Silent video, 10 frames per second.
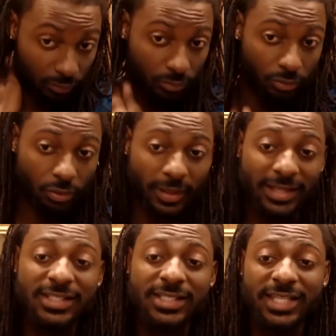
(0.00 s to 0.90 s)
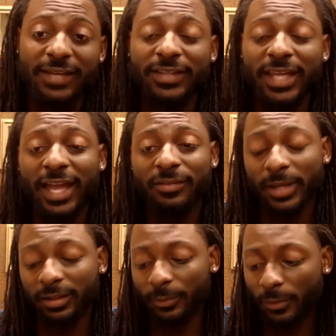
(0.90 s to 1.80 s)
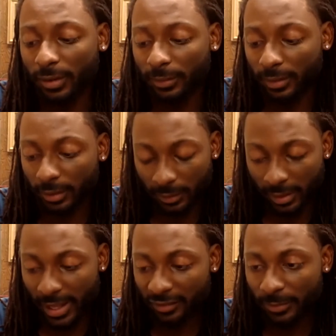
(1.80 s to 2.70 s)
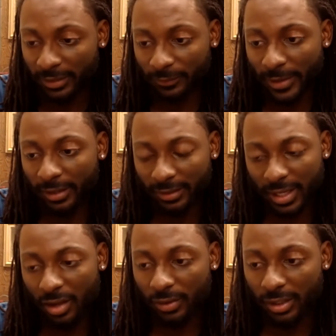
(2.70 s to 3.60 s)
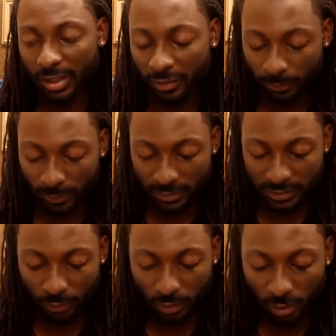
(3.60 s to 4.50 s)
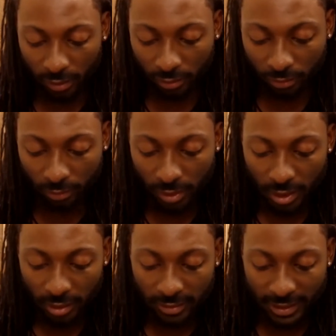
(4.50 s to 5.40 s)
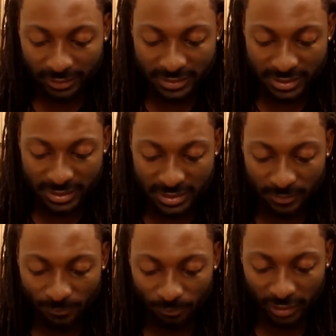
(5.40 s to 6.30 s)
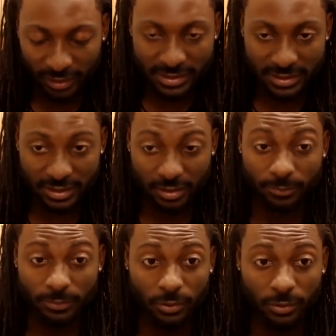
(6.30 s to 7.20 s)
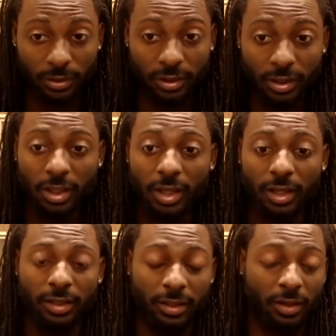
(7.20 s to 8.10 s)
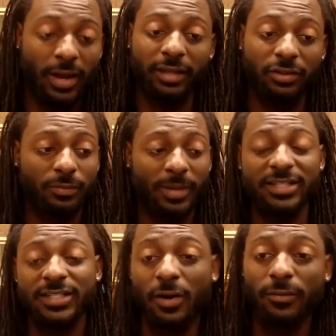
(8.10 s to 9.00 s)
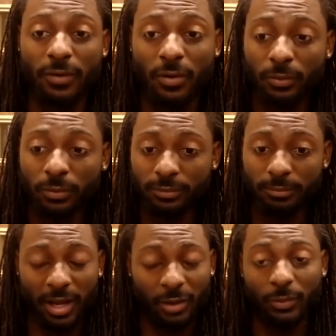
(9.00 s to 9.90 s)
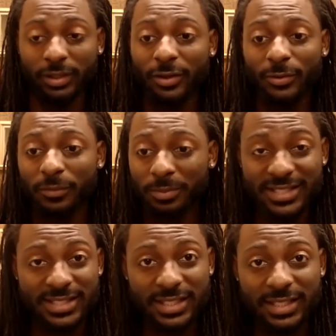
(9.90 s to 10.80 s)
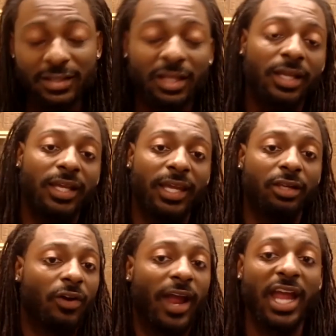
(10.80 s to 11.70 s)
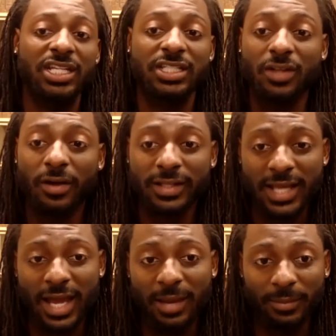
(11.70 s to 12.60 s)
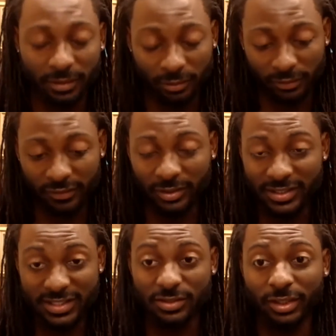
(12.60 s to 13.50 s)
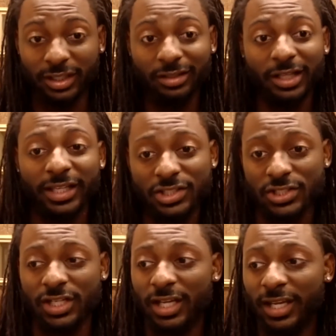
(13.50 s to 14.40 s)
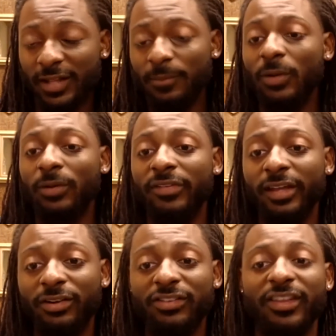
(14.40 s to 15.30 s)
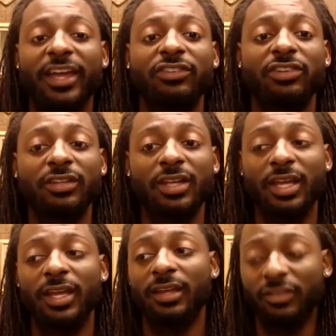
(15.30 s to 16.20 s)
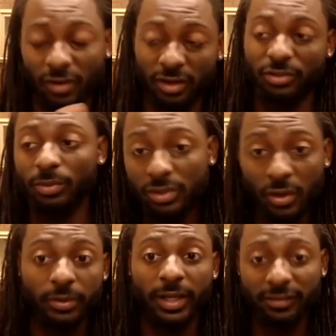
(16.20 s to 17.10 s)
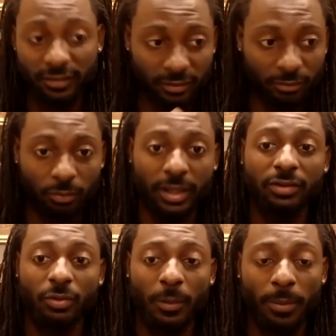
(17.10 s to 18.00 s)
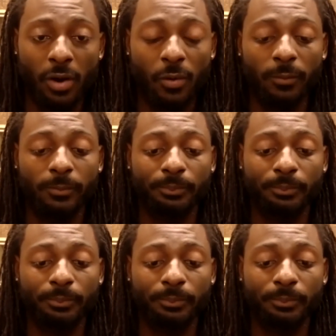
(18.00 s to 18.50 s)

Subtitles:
So that's the safety aspect about it. Now, another person would argue that the system, because it's a computer, I use my cell phone, my Windows PC, it crashes all the time. And so this is going to glitch in the middle of the intersection and start doing donuts and run into a pole.